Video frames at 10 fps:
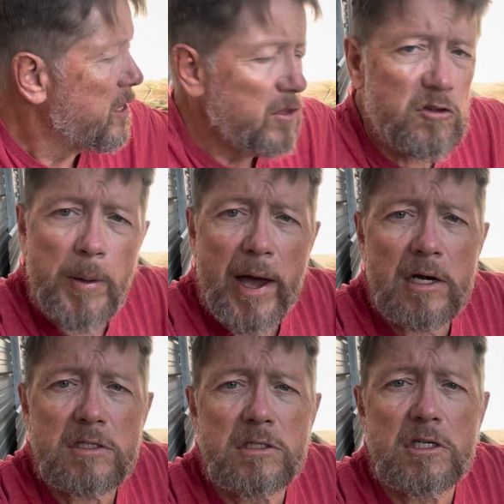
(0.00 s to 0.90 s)
These
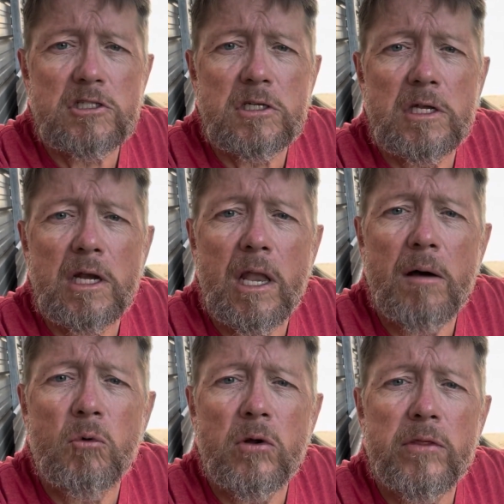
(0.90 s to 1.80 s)
Pattersons, I should get a lot
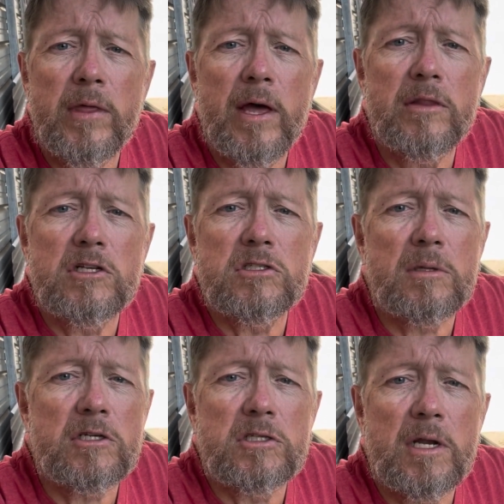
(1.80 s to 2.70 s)
more than that. These,
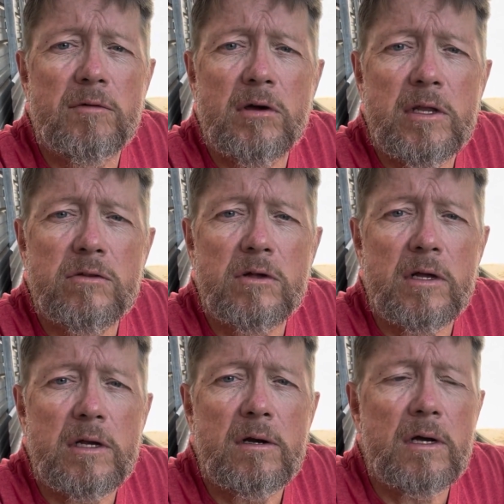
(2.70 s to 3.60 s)
I should have onions all
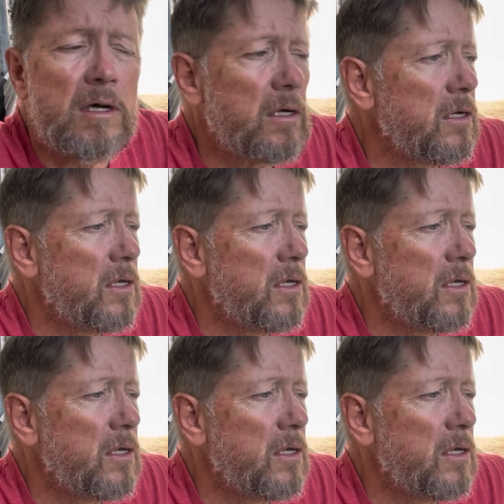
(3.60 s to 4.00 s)
year long.